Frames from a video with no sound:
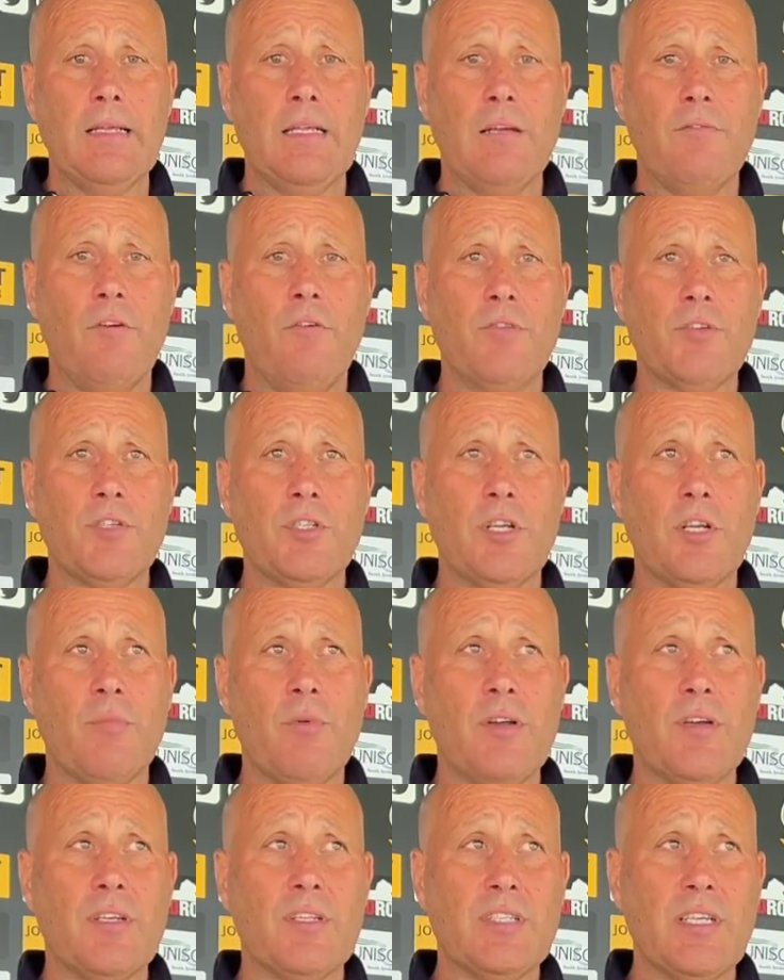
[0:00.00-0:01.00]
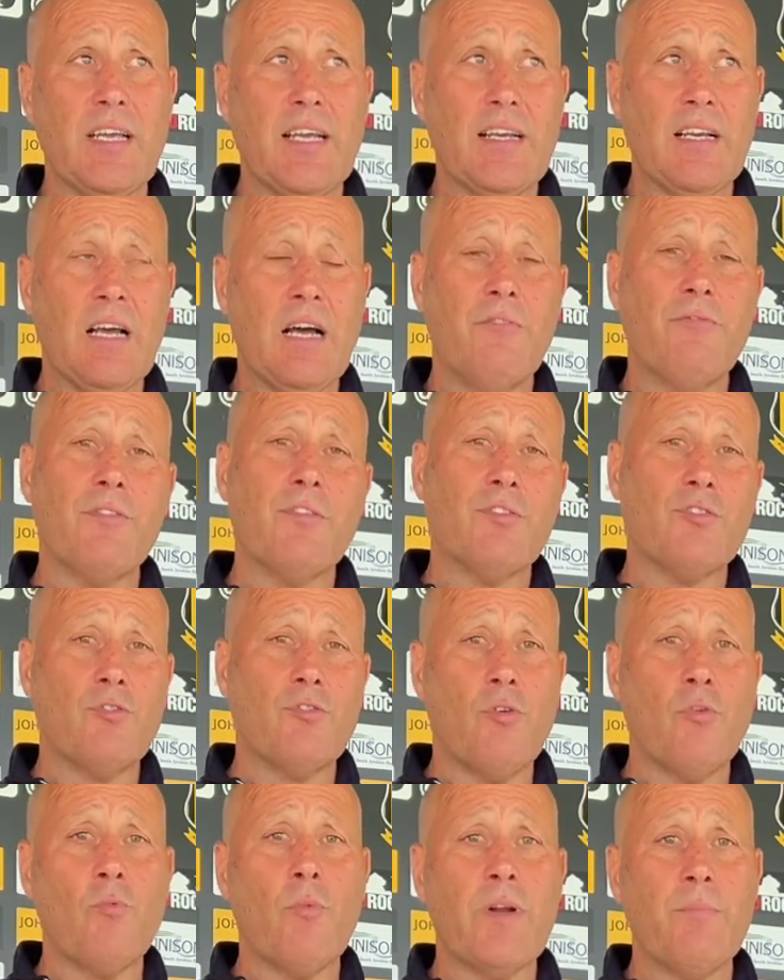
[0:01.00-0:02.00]
They've obviously come out in the second half with a
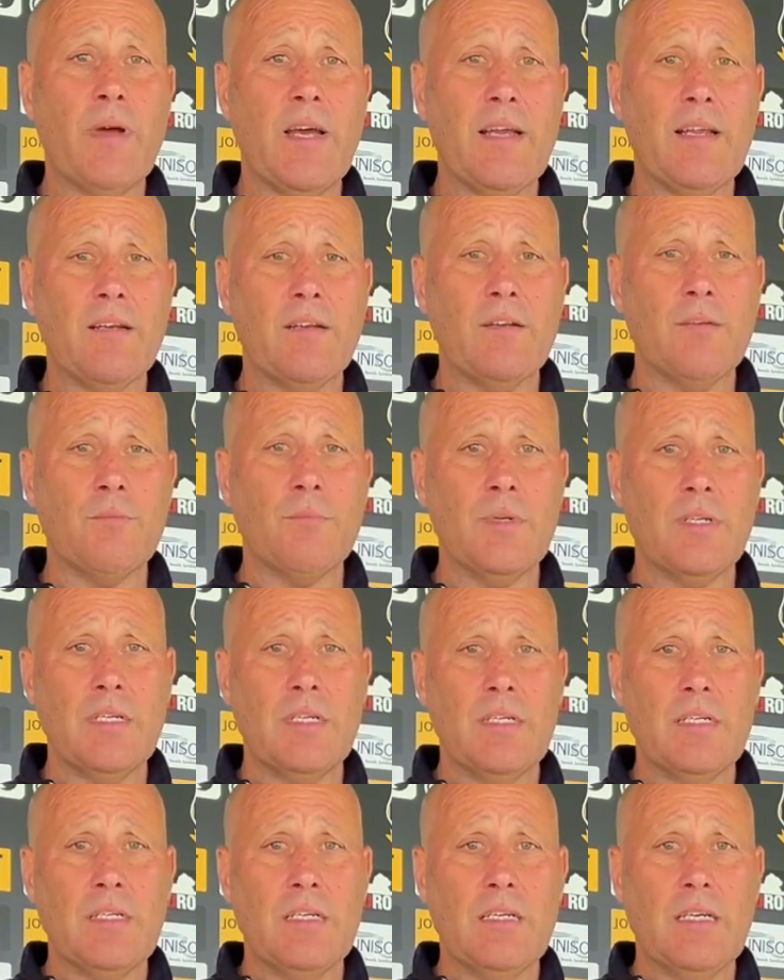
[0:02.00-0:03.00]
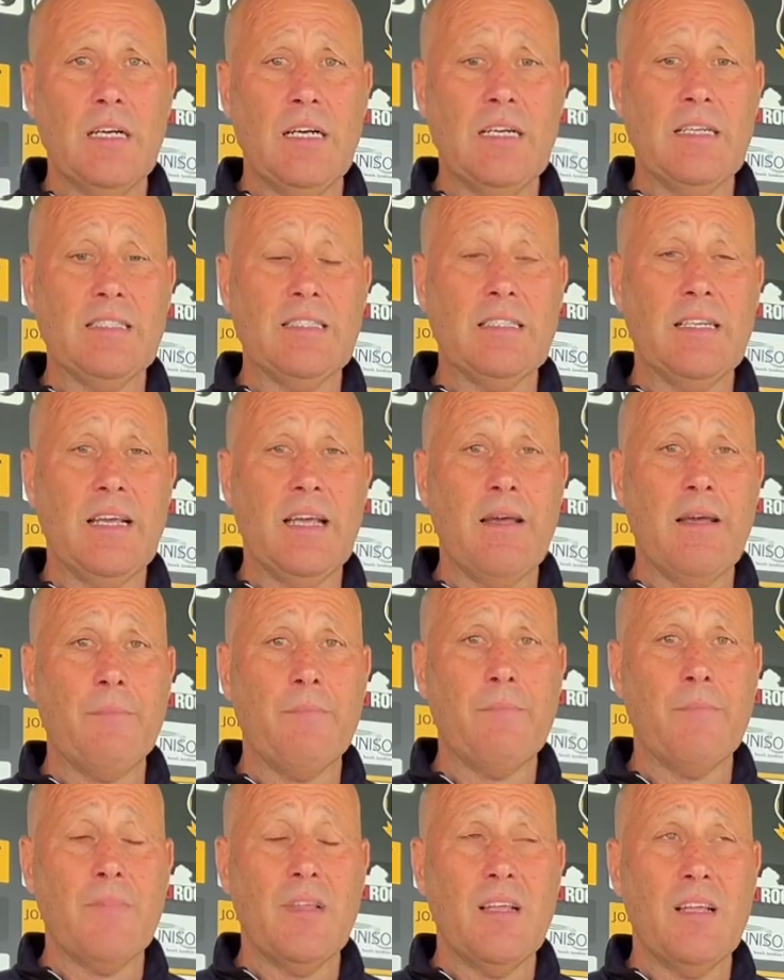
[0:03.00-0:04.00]
strong wind behind them.
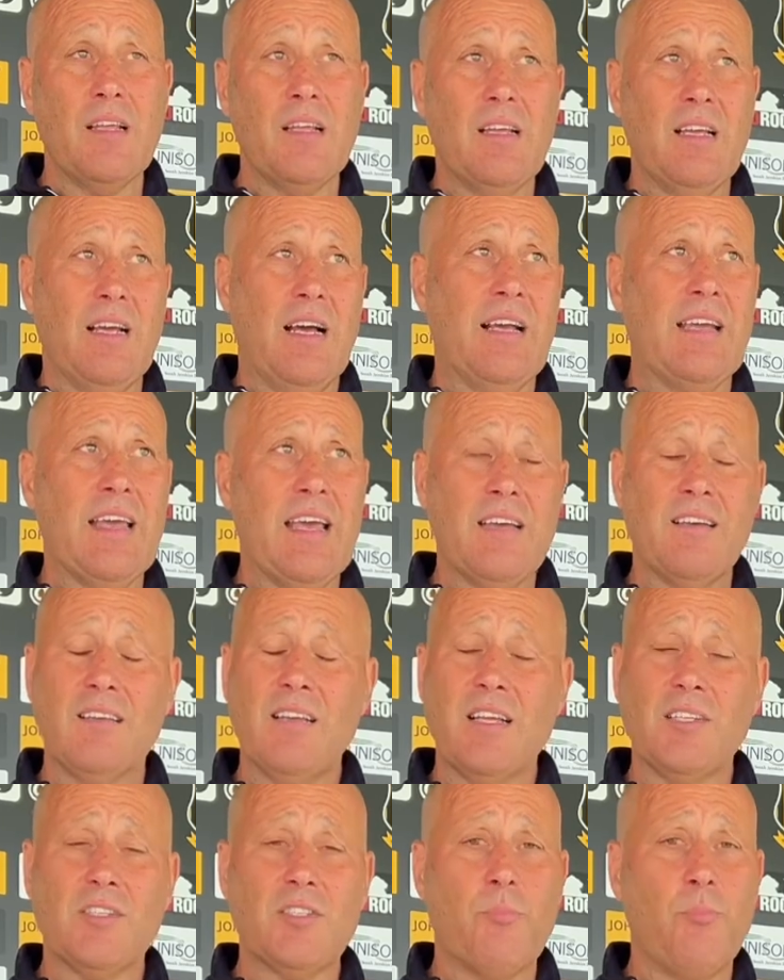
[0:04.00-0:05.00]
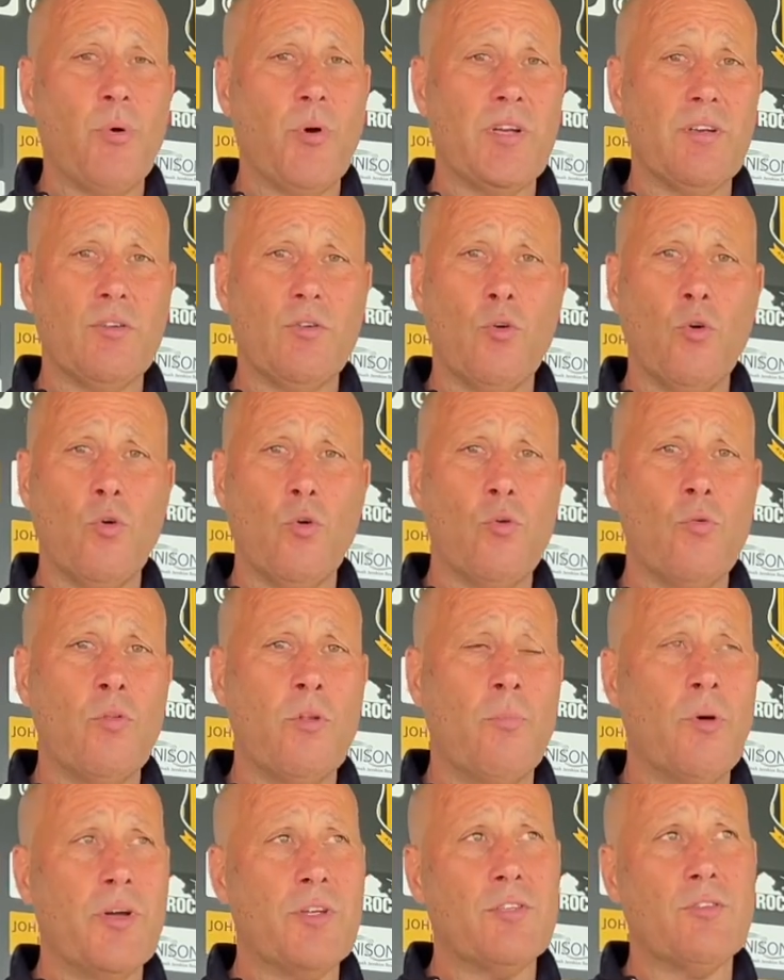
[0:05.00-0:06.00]
And again, disappointing goal. The
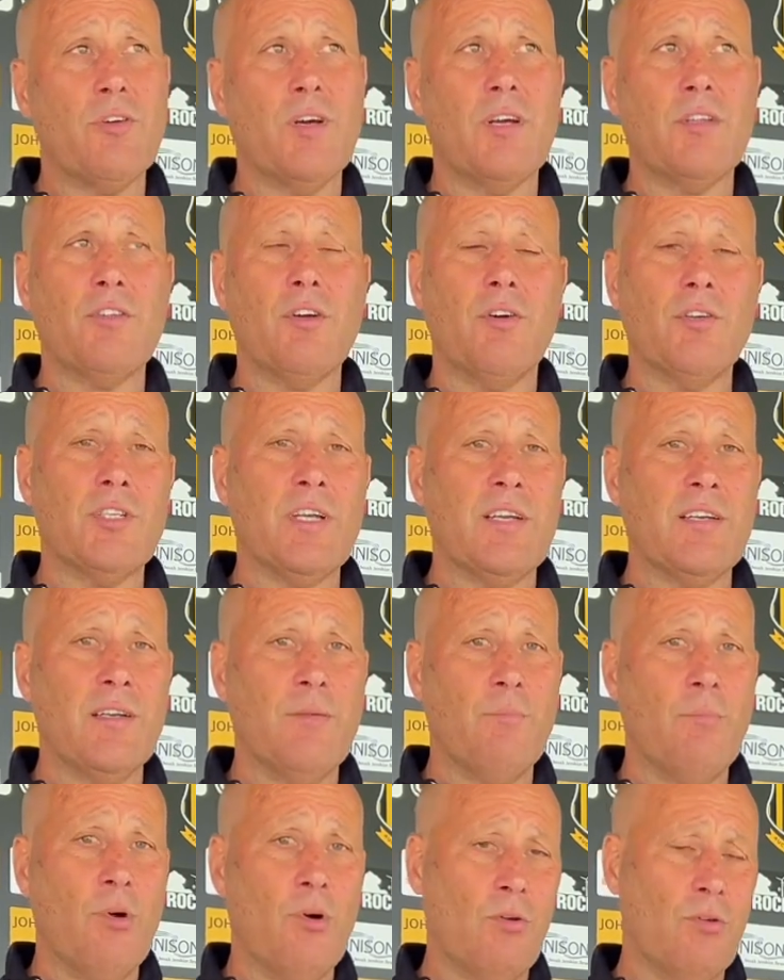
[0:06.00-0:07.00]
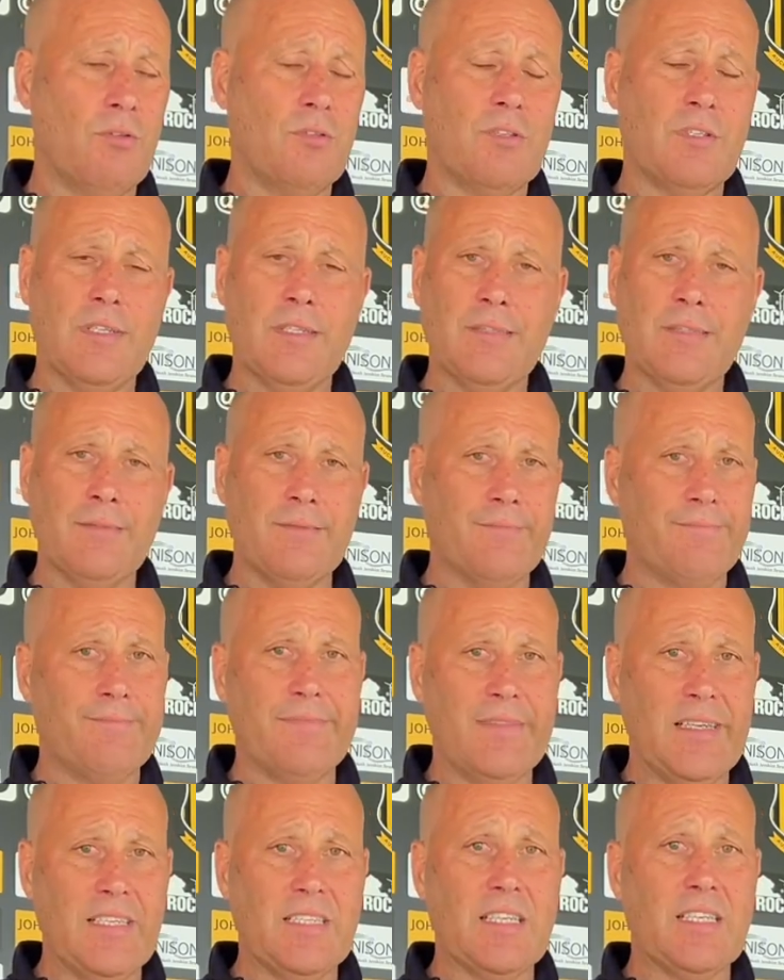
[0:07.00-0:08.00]
boys took a touch in the box and
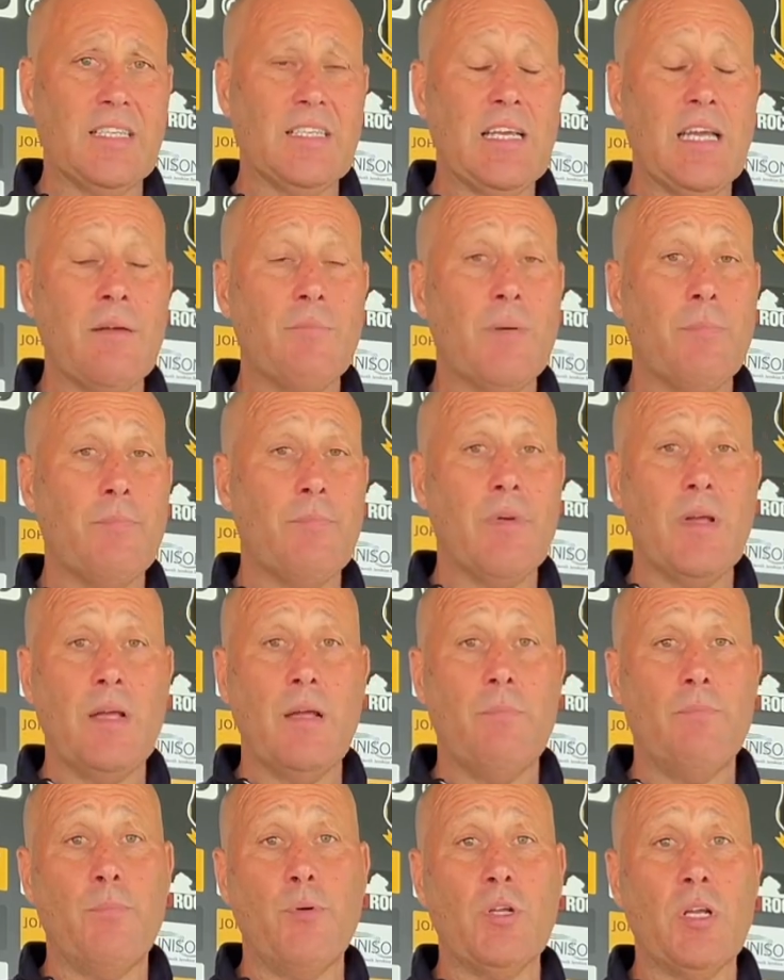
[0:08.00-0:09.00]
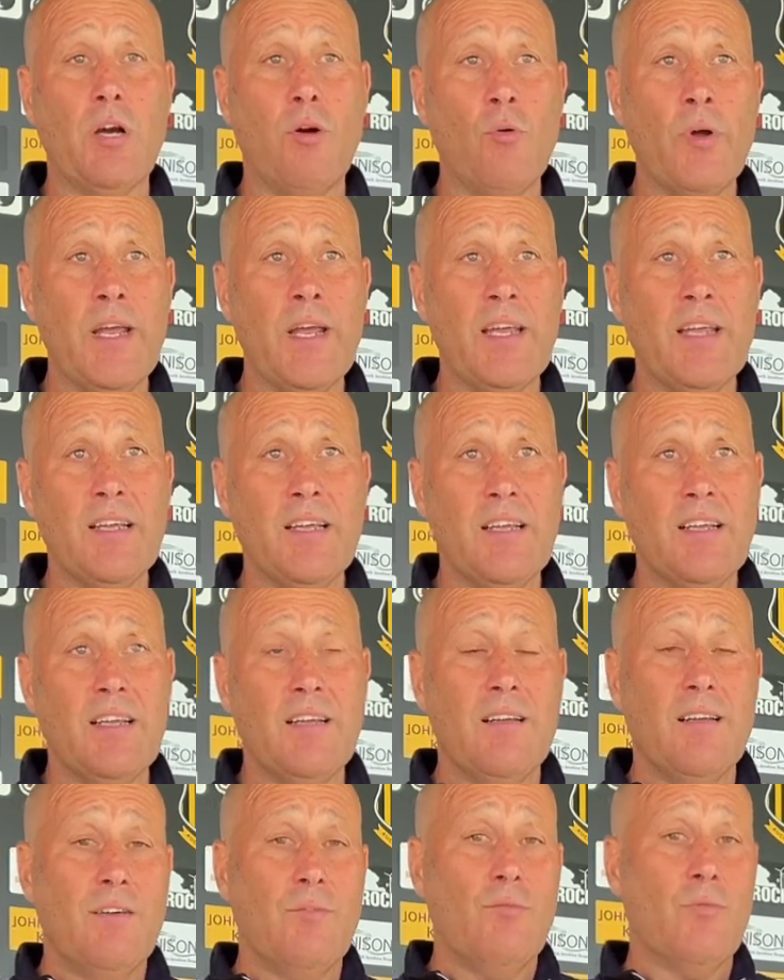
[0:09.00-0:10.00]
it's a time to put it away.
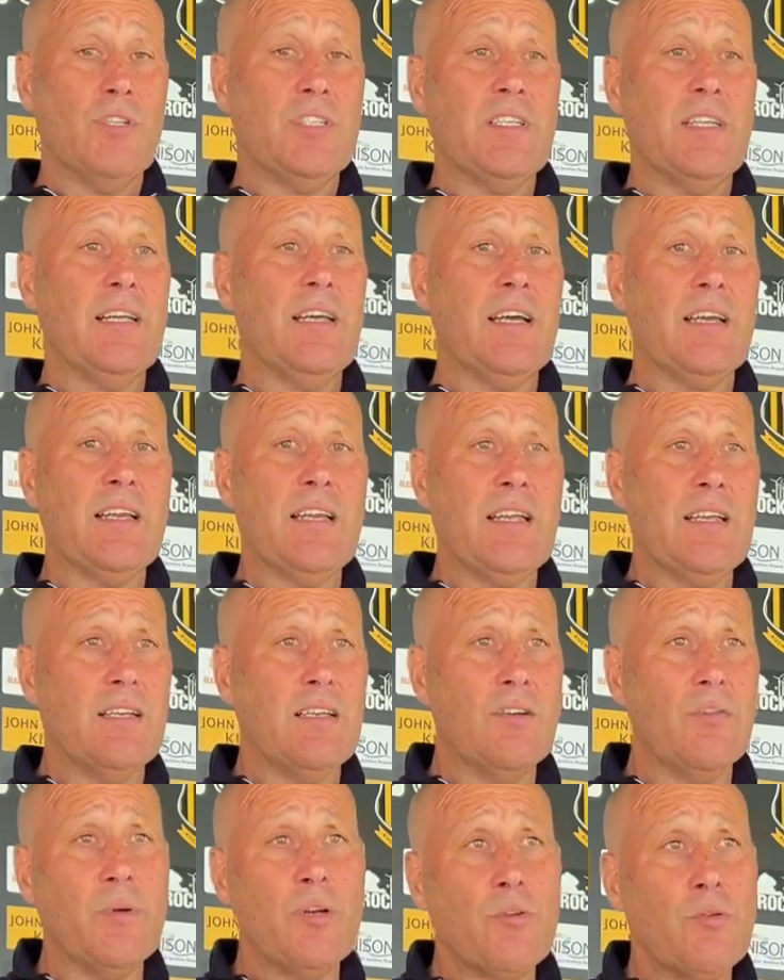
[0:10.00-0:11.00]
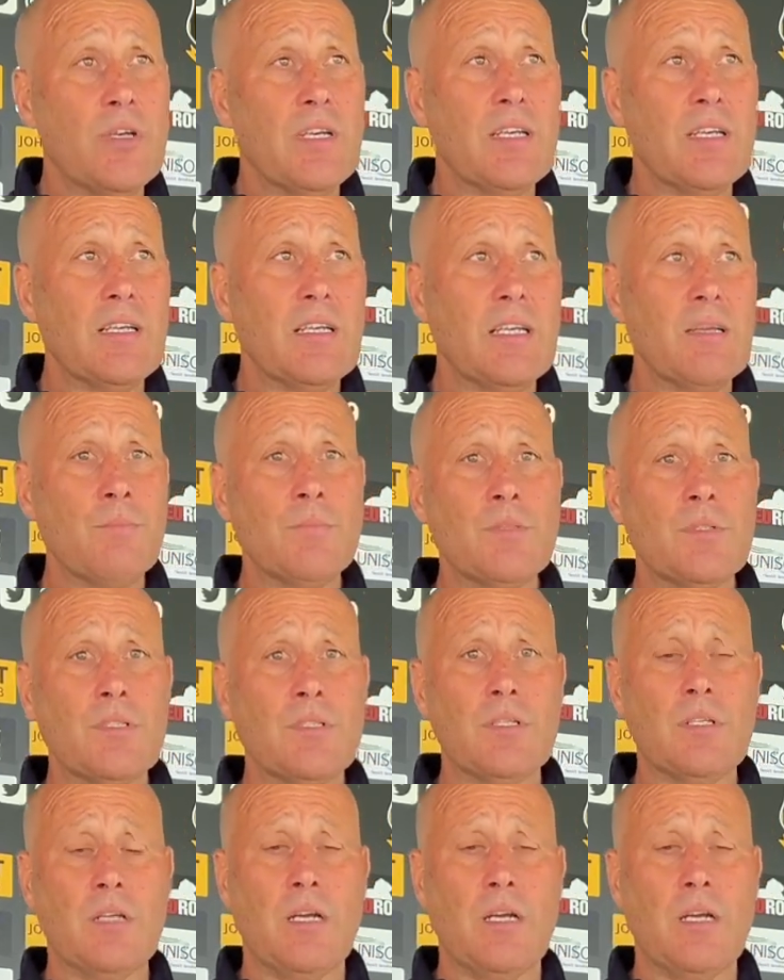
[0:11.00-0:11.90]
Wasn't a great deal between the teams.